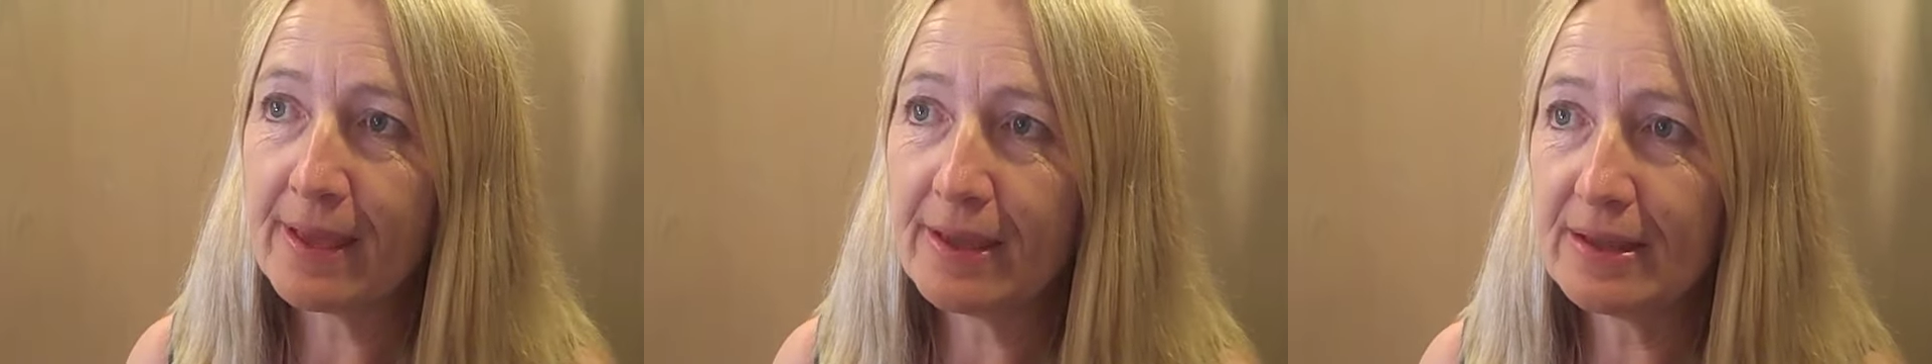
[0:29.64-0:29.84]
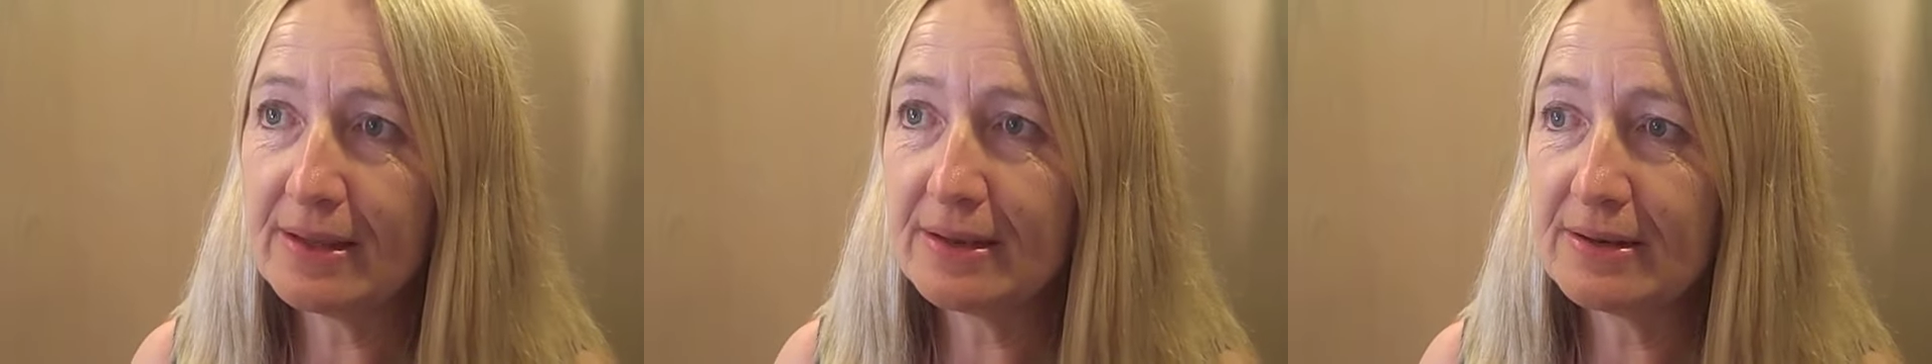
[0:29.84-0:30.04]

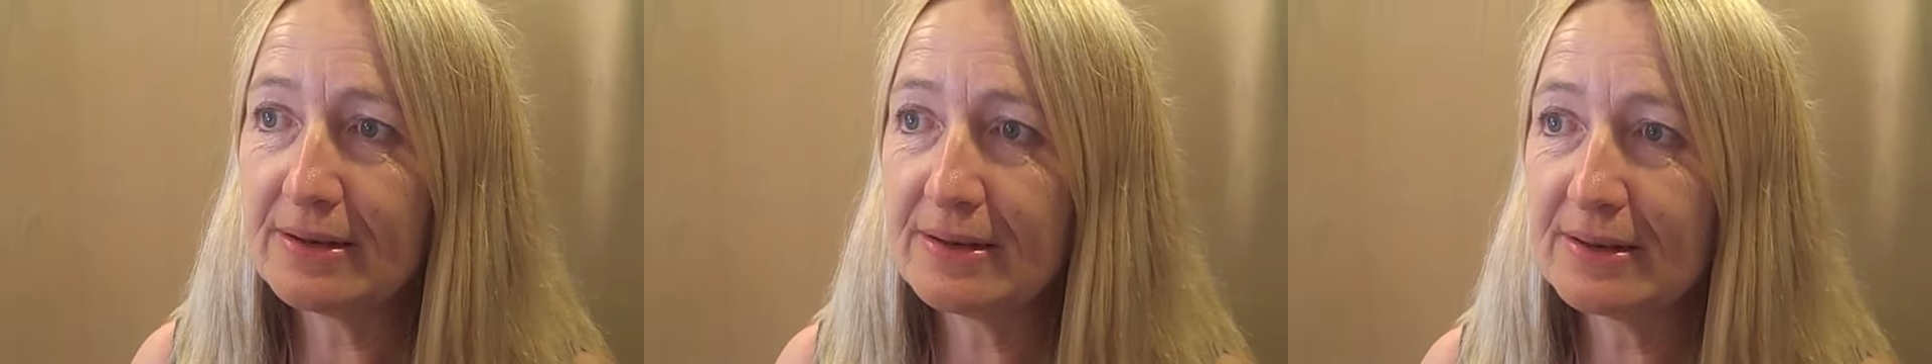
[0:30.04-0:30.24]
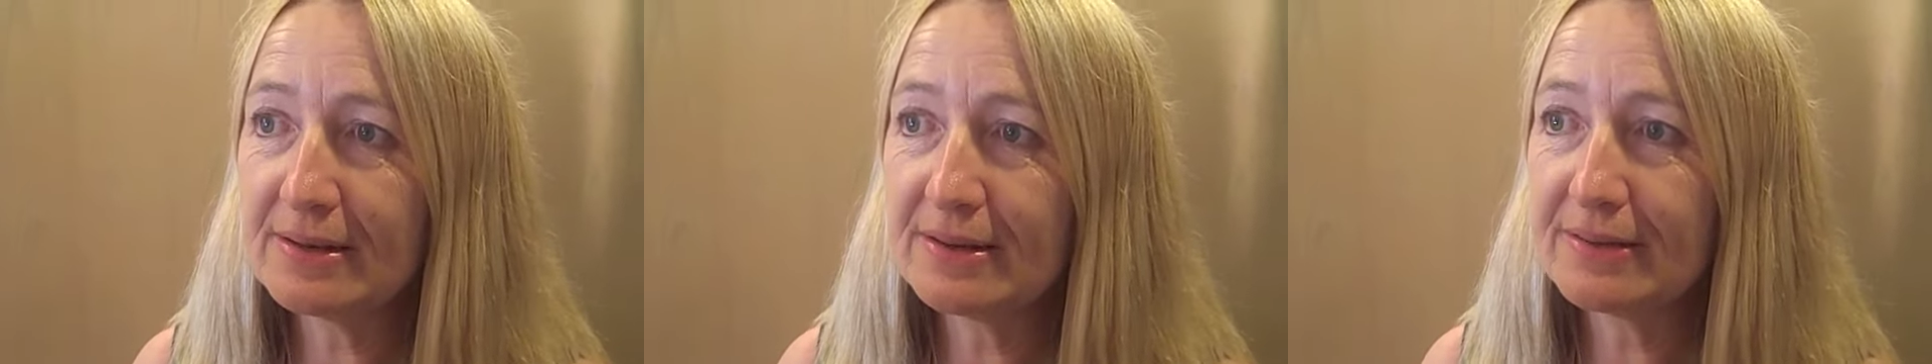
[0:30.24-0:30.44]

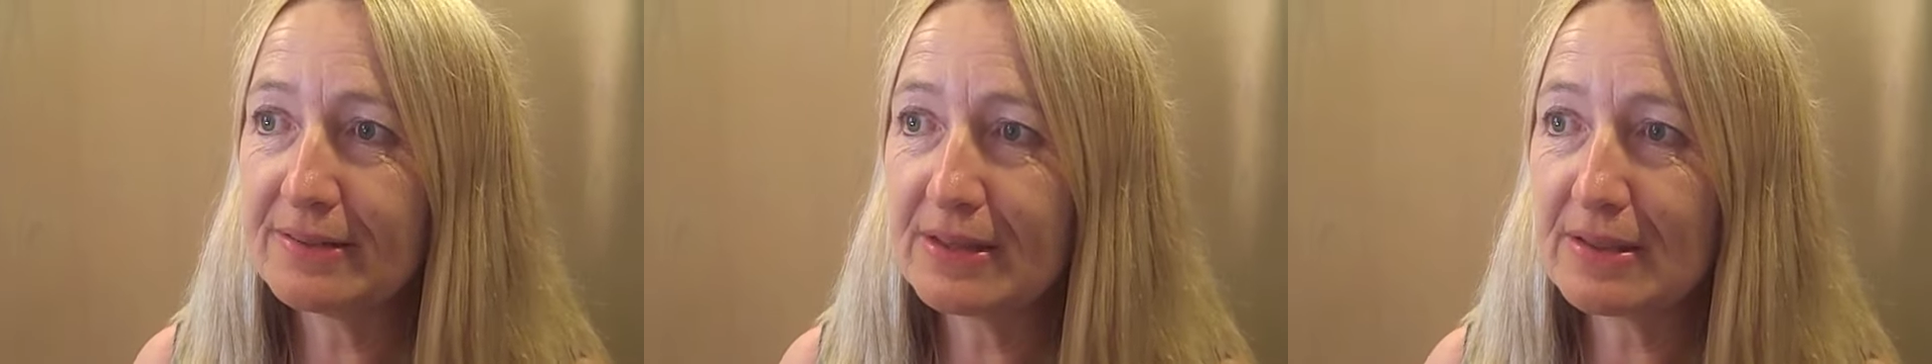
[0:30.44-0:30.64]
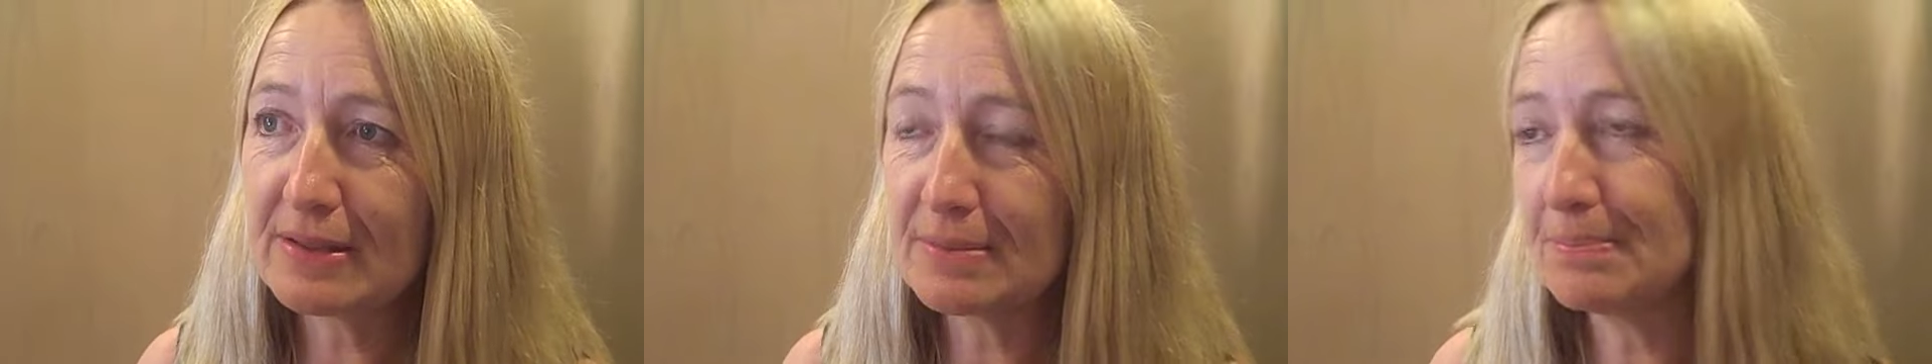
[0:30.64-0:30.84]
and uh, the
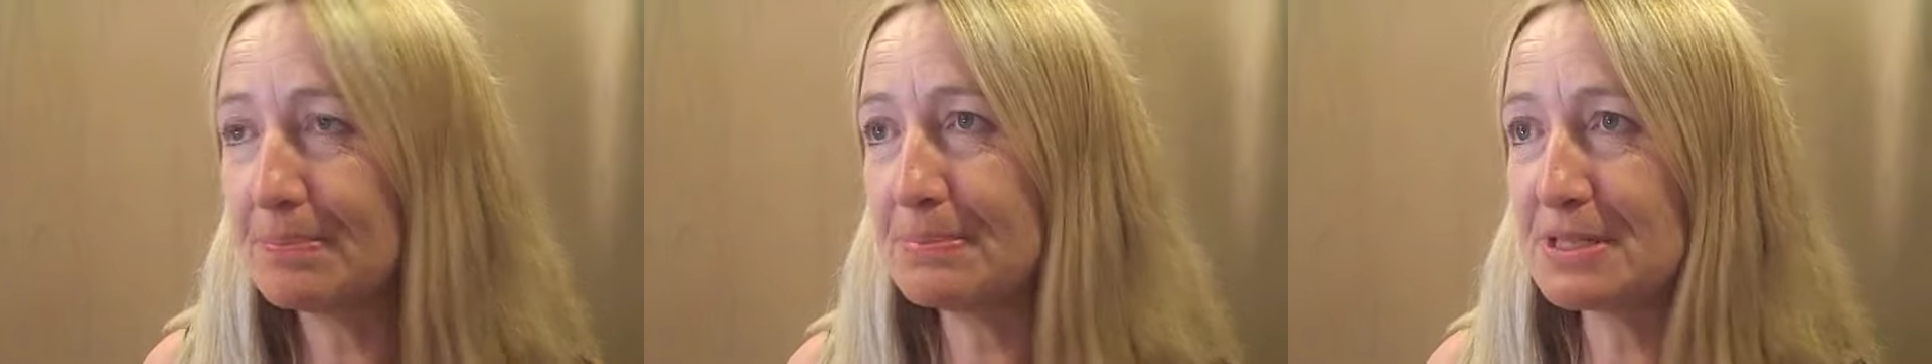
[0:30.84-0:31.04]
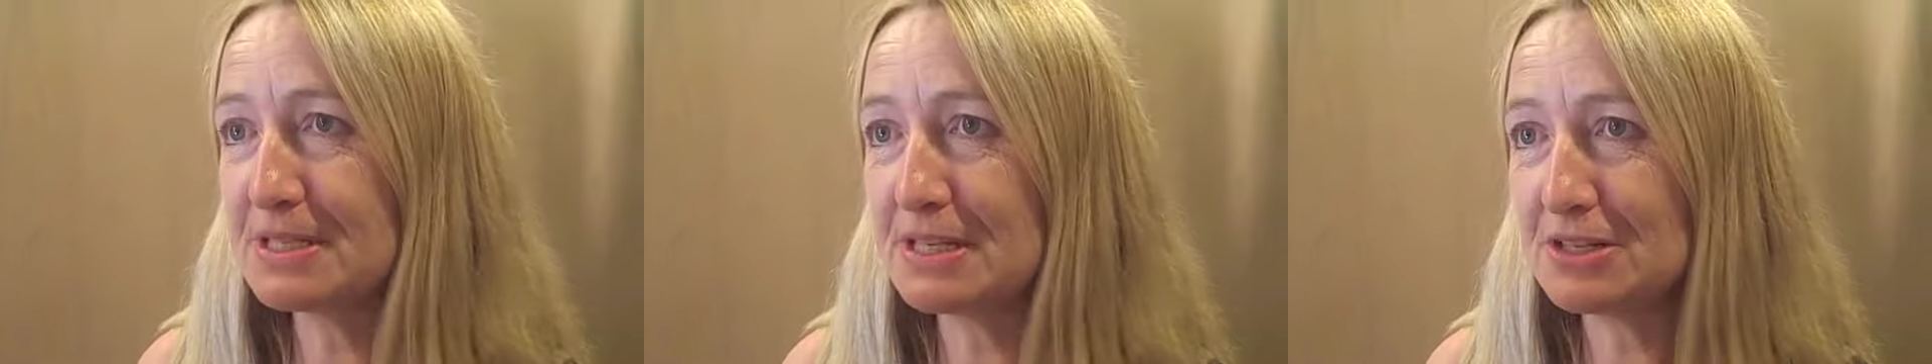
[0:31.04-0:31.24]
other
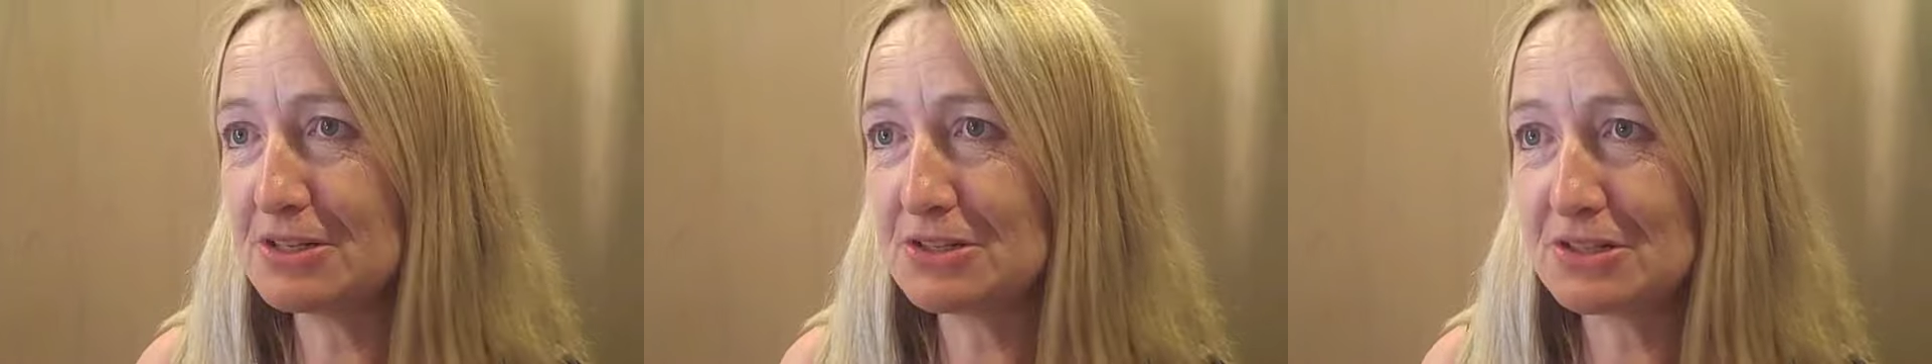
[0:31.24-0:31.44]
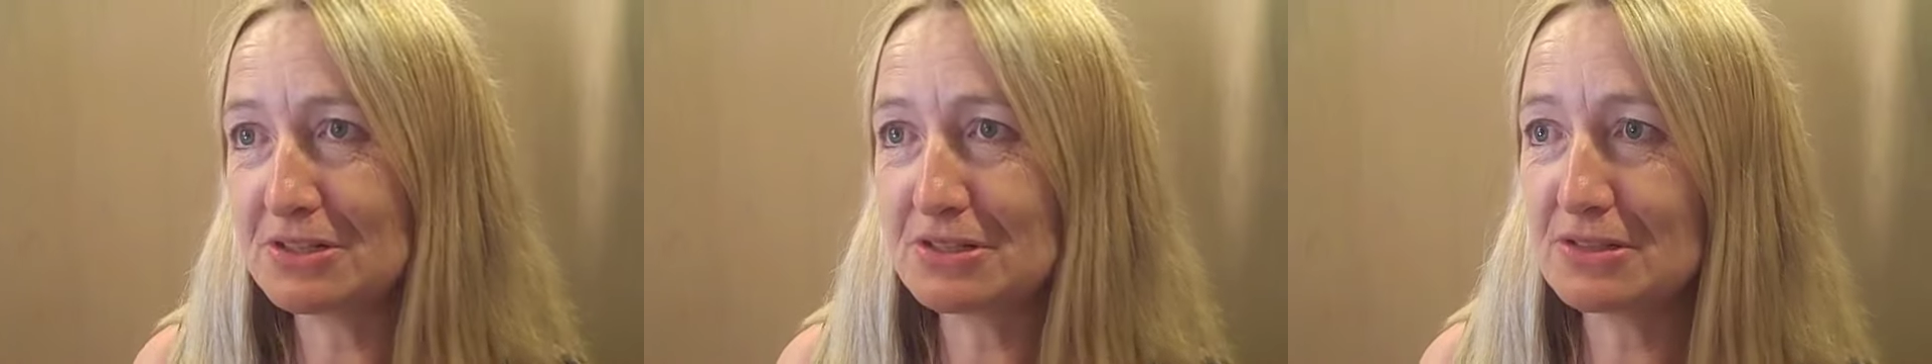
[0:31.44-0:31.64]

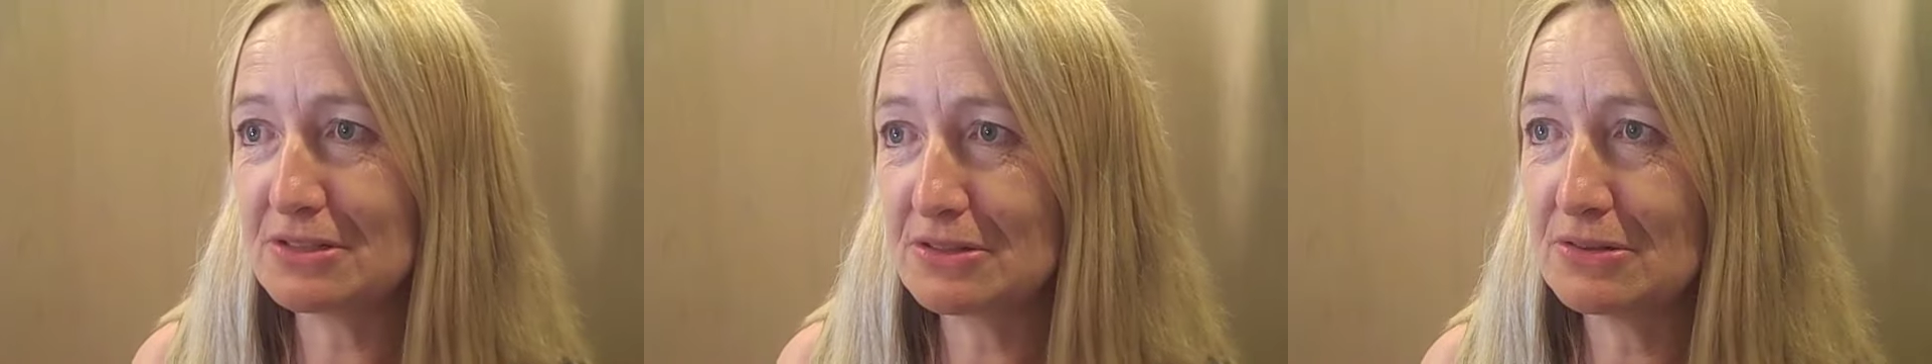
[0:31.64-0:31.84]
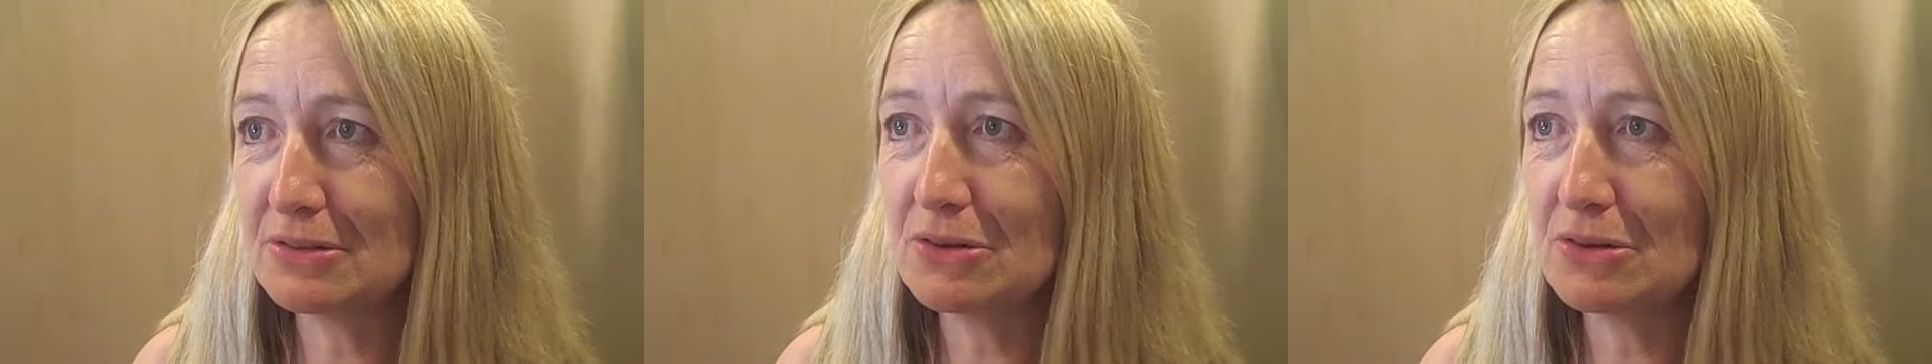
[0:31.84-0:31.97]
percentage is